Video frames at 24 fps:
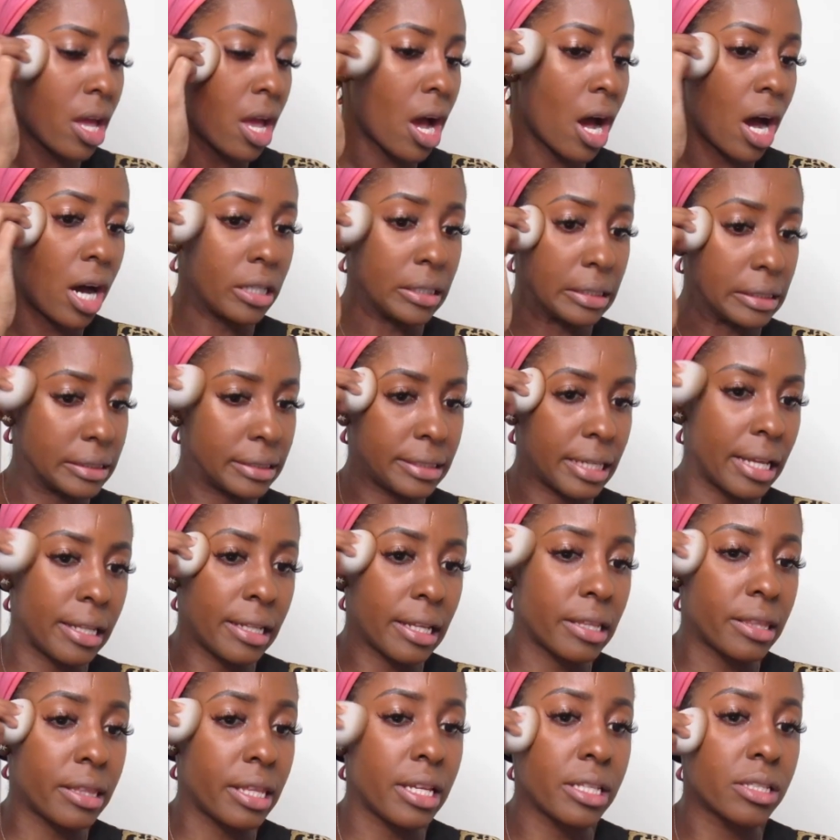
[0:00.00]
Understand
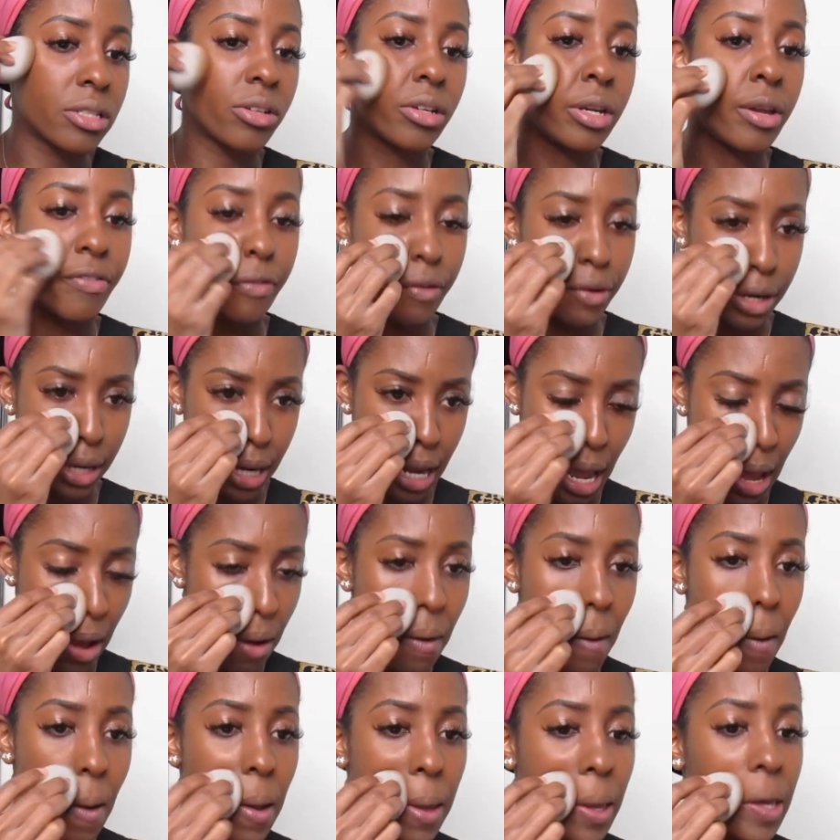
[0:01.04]
that things are different
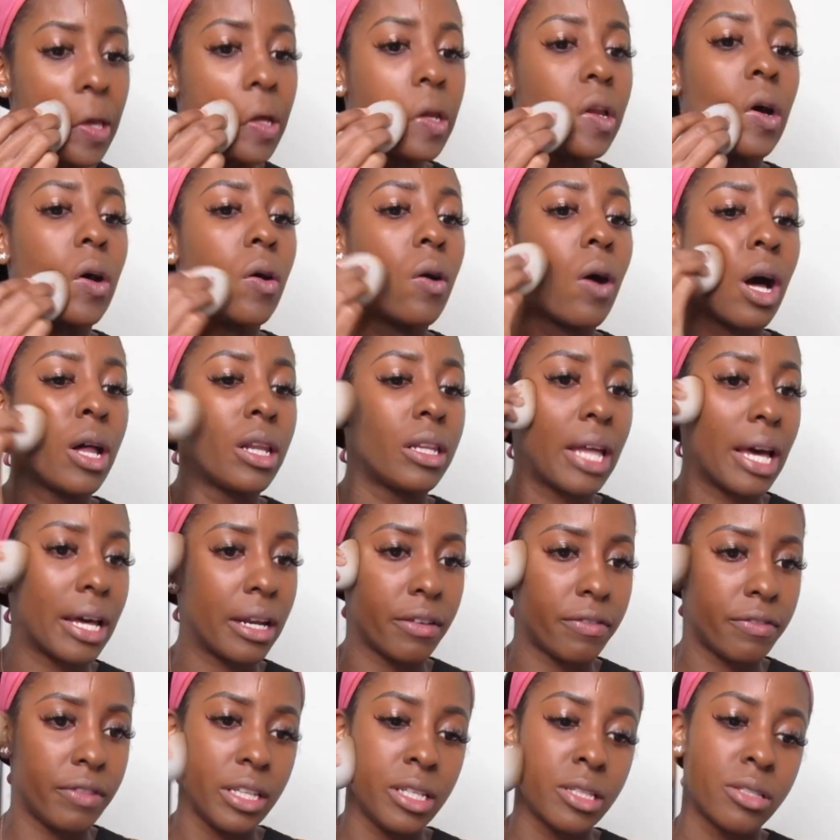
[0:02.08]
now. You know, a lot
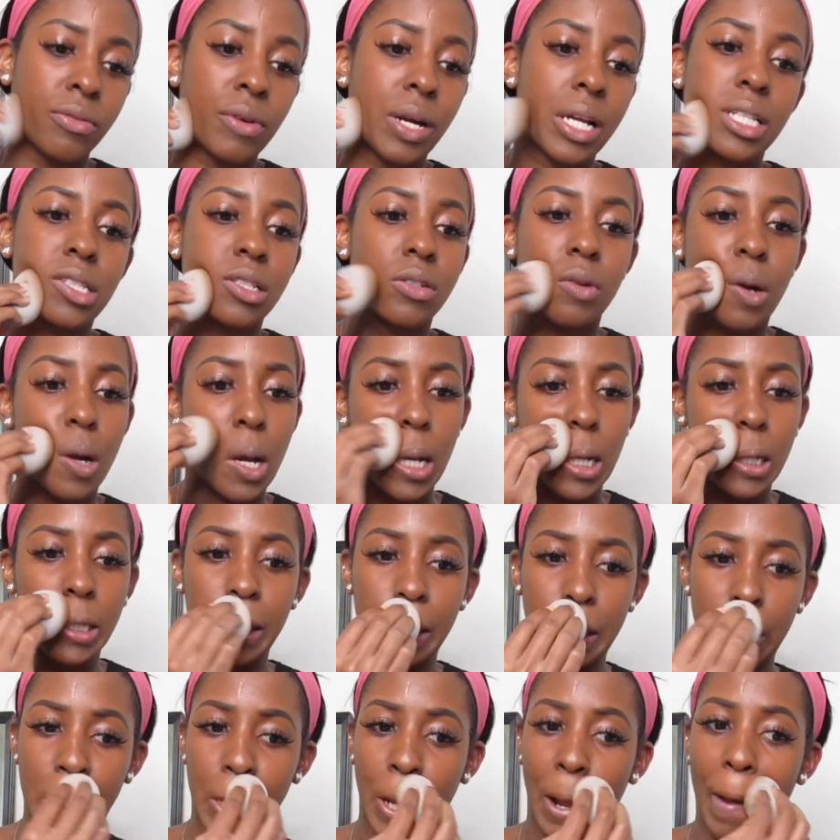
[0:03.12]
of these restaurants,
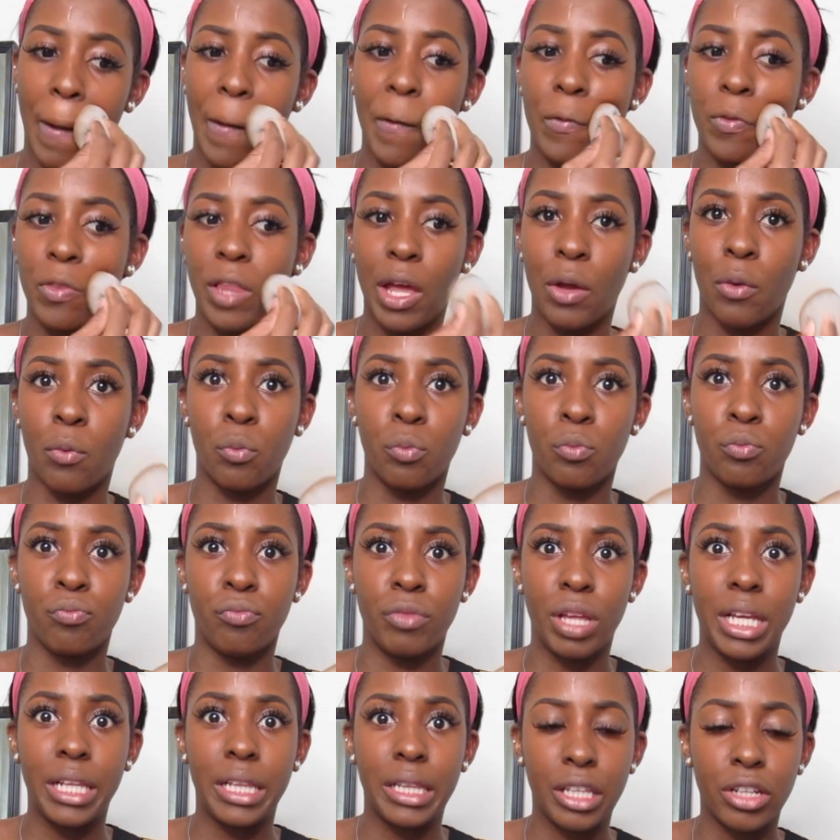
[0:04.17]
like,
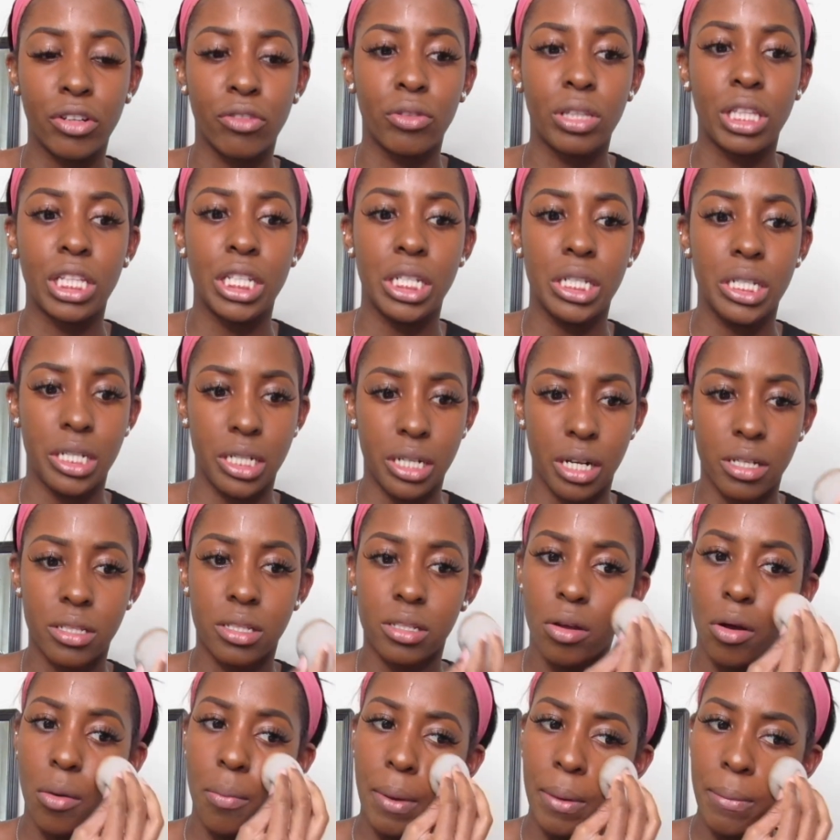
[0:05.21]
they literally
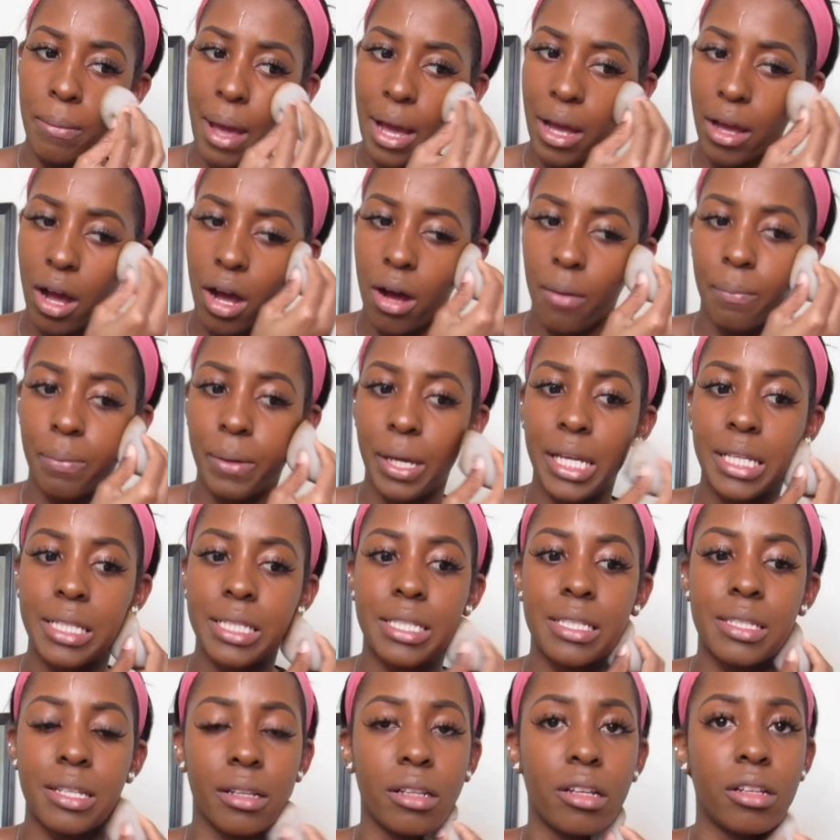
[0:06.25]
just opened back up. It's
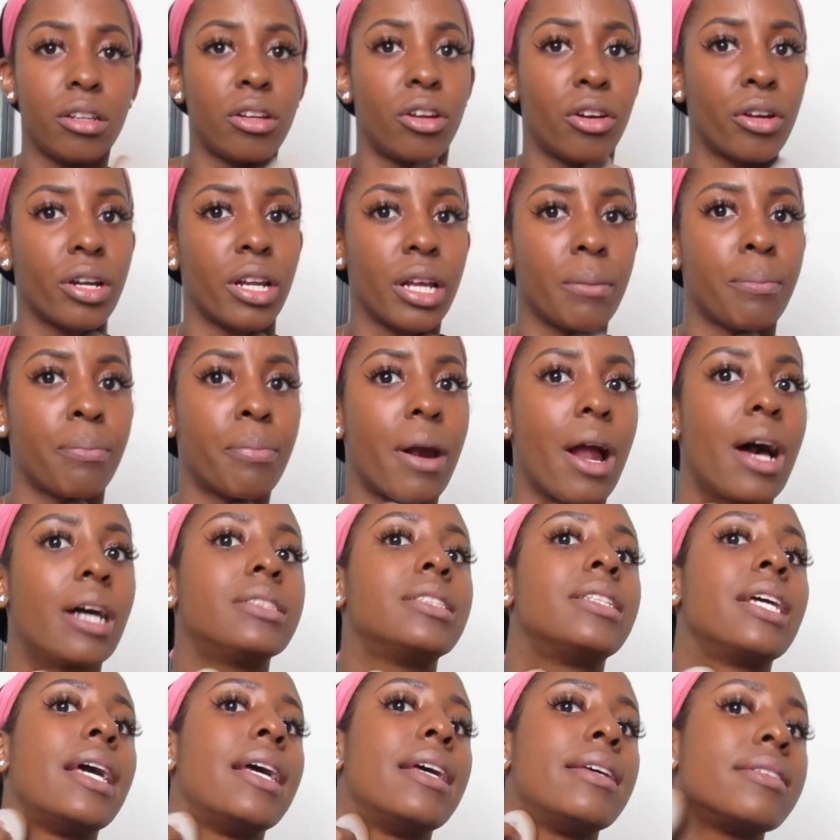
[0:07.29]
still a learning
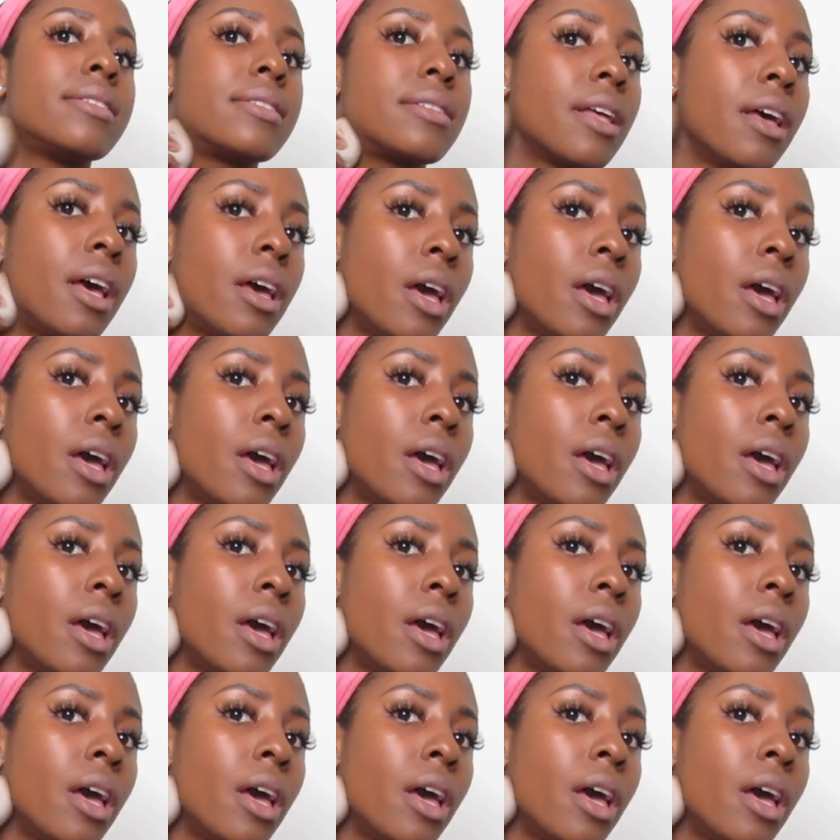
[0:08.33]
process.